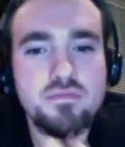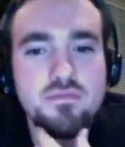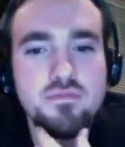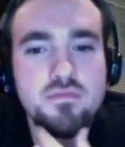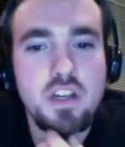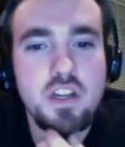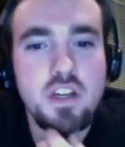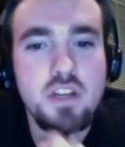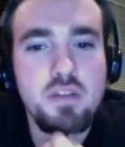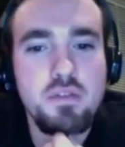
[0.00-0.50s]

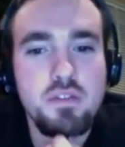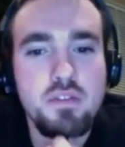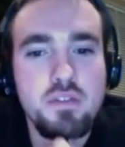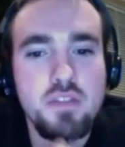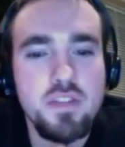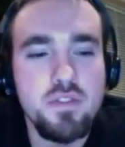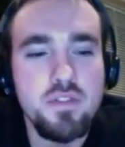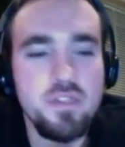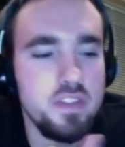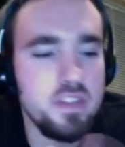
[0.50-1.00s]
right. Well,
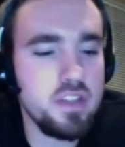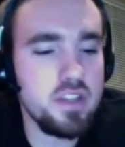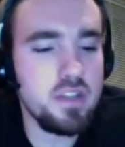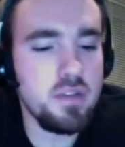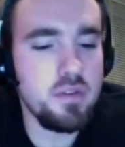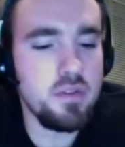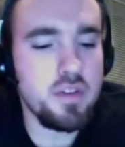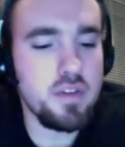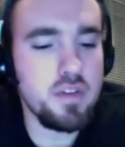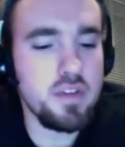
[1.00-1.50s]
definitely
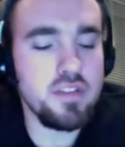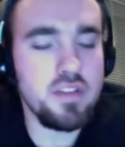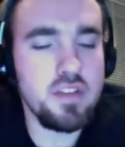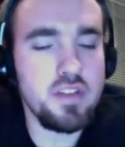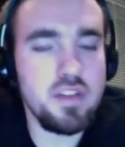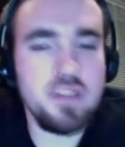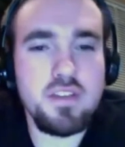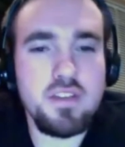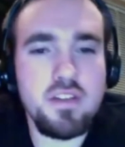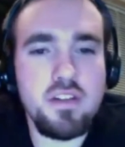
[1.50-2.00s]
we'll catch you
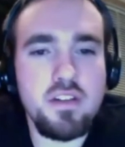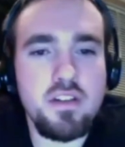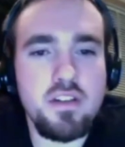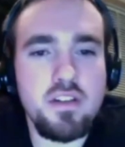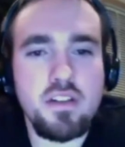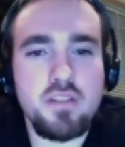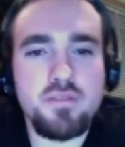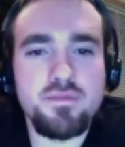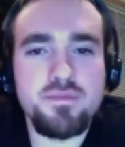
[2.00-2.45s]
guys later then.